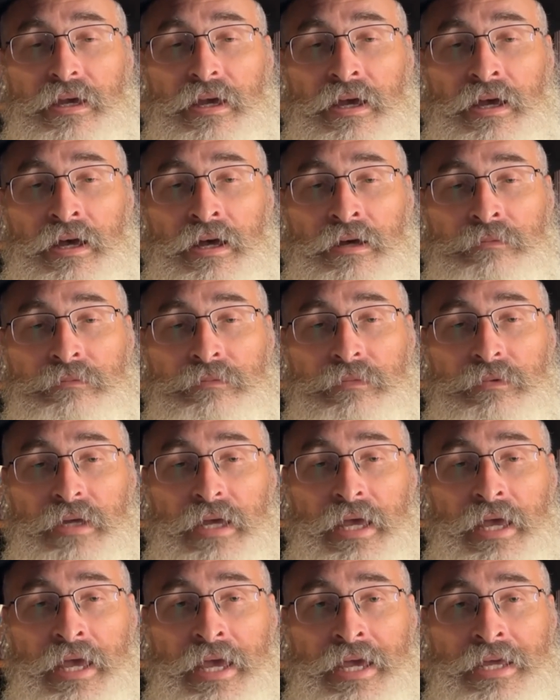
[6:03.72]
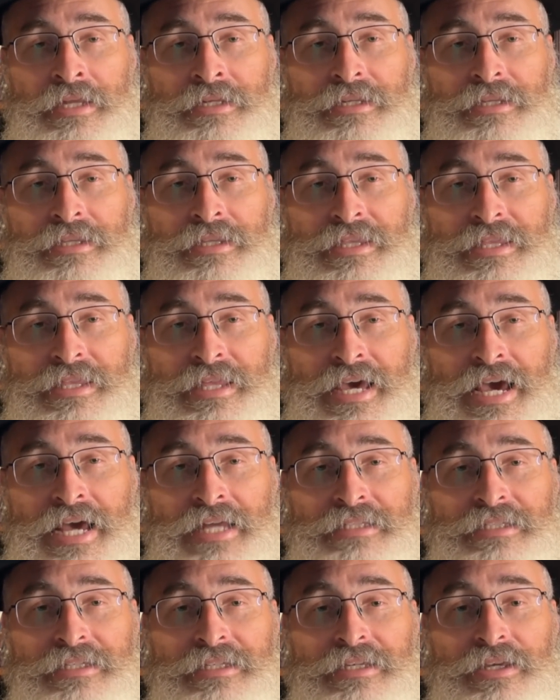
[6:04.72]
And
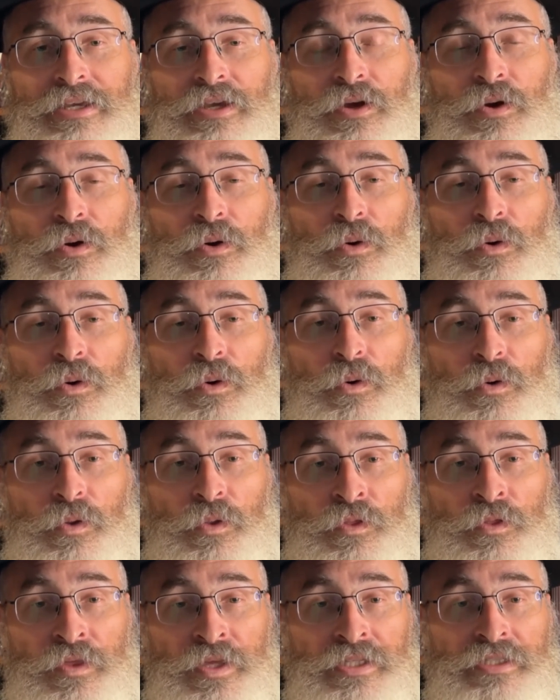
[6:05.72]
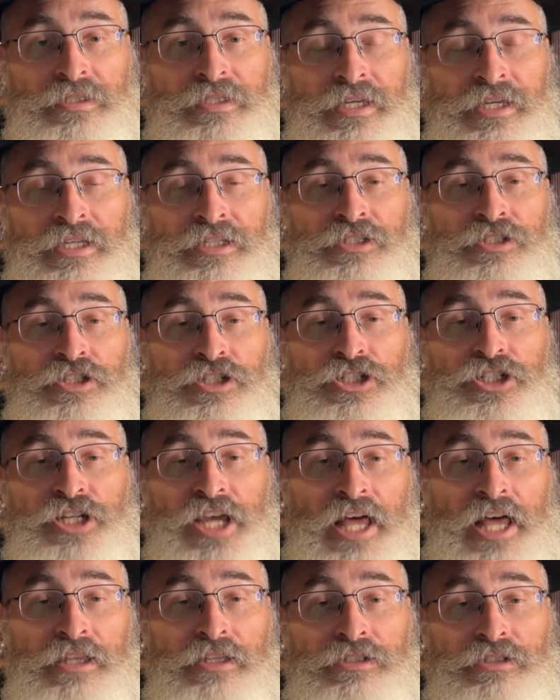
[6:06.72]
that this is the
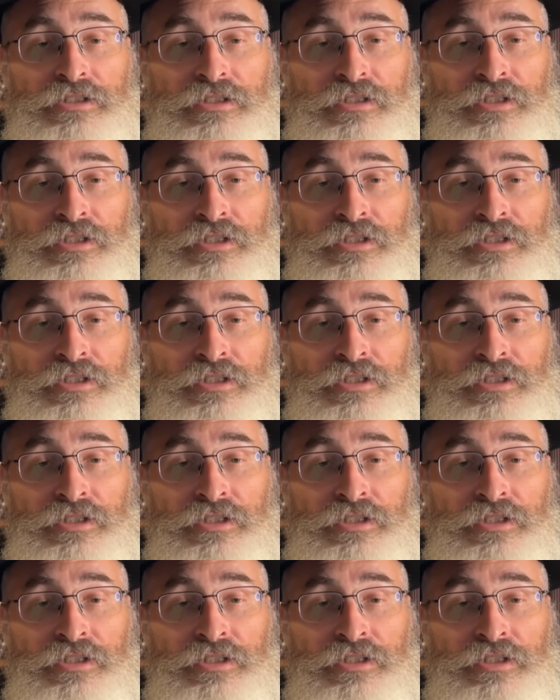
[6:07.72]
challenge.